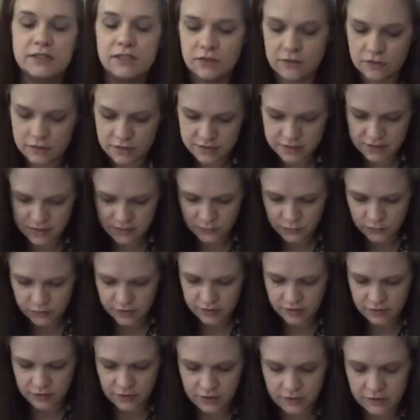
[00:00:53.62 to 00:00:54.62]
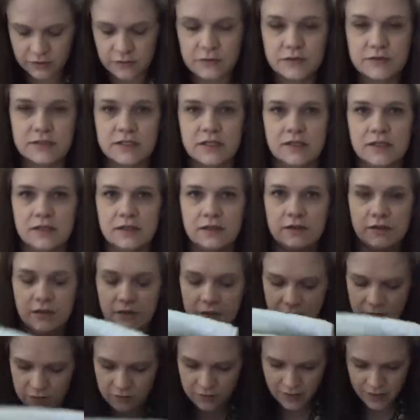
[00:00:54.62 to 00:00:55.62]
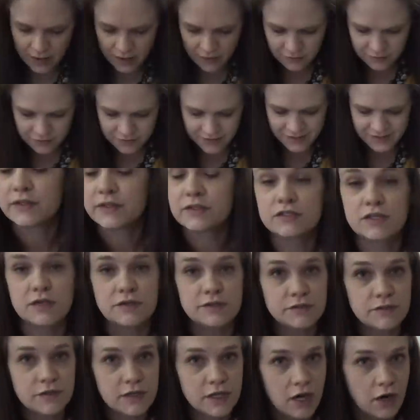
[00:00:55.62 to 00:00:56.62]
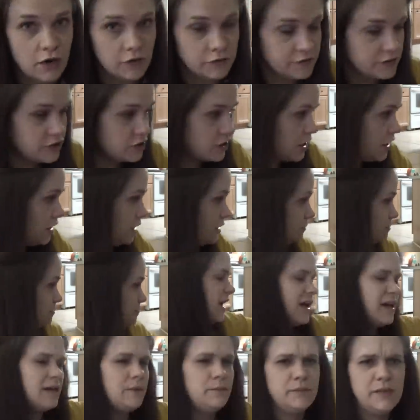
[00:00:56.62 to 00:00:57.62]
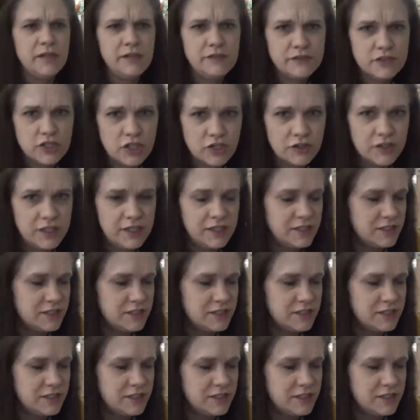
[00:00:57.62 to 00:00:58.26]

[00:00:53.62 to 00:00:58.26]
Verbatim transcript: turns sitting with the clothes and looking around. There's also a coffee shop and a beef jerky